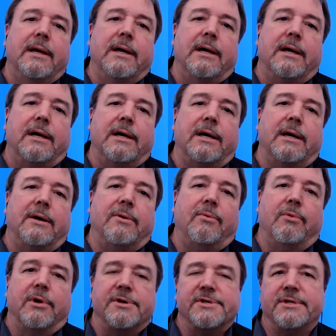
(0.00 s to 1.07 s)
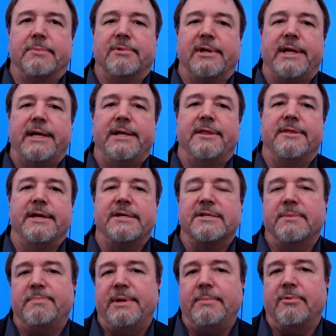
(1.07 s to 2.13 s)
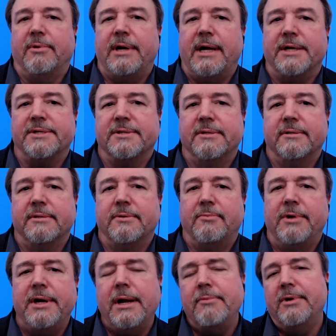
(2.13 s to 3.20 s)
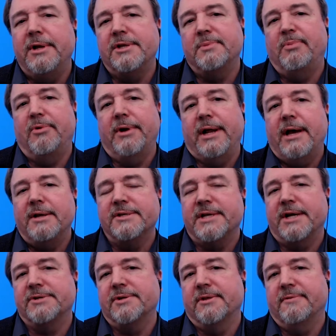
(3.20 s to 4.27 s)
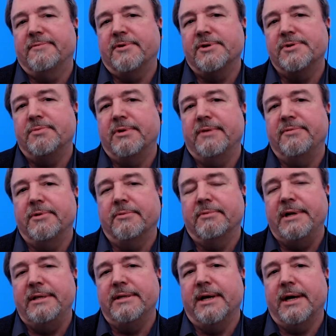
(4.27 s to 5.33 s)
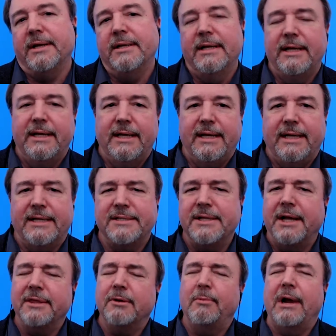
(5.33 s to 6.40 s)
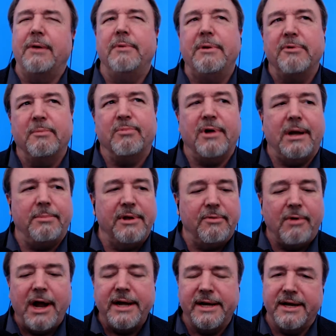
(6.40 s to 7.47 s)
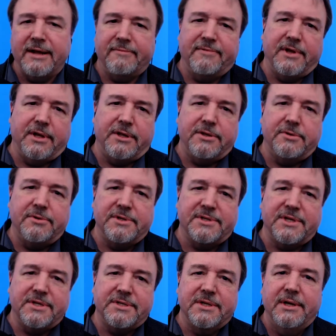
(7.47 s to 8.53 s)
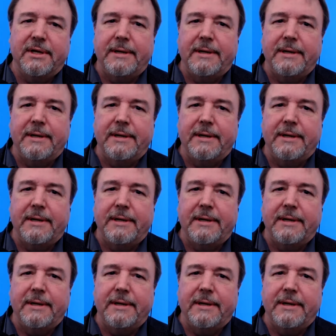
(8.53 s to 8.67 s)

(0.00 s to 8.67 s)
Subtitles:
what are some related things that people ask? The one I wanted to point out is actually the first one. If you read that, it's not the way we would probably write an FAQ. It says,